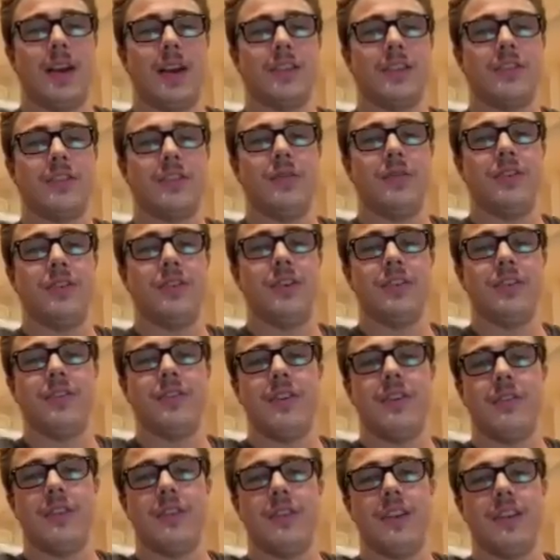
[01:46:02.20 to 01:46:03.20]
past 2 years
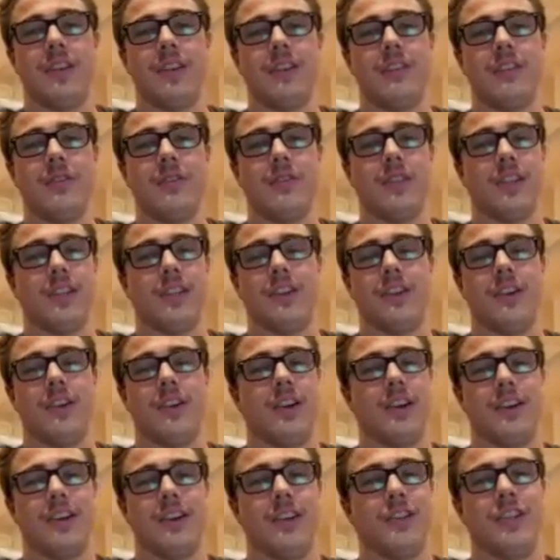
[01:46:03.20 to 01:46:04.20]
of everything too, it's like they're
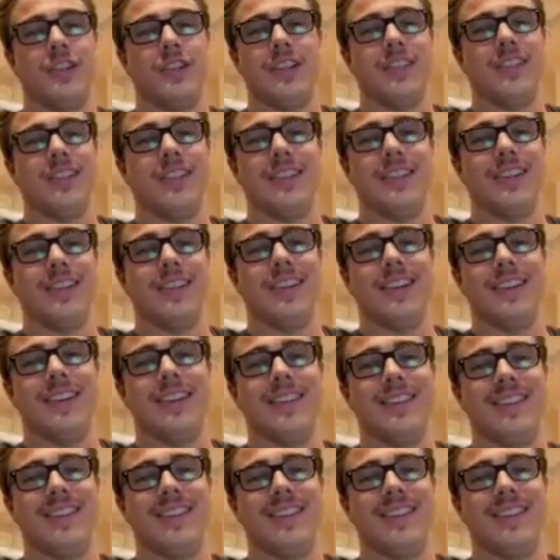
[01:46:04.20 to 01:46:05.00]
not gonna change it again.